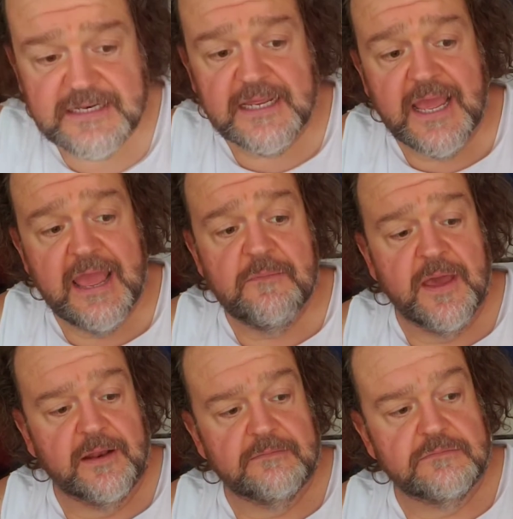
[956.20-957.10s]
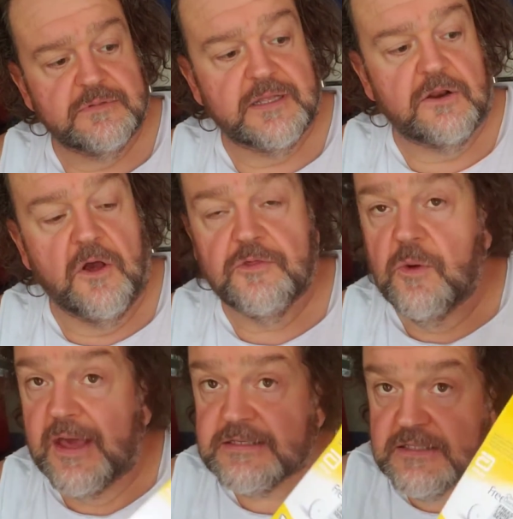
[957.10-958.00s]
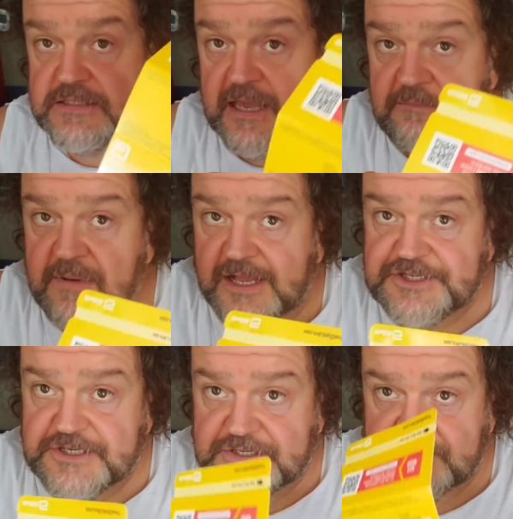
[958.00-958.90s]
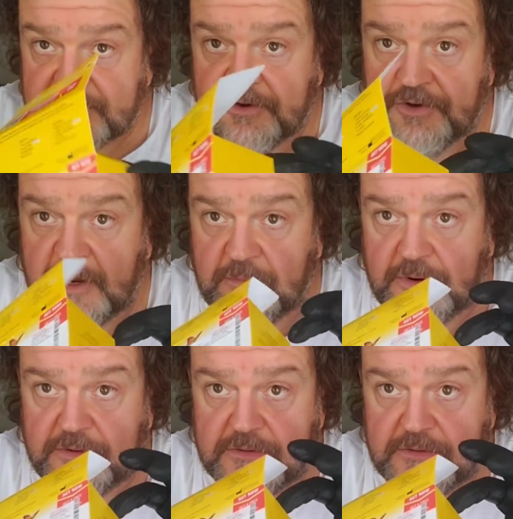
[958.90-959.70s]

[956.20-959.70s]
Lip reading: it came in. That also has the same matching serial number.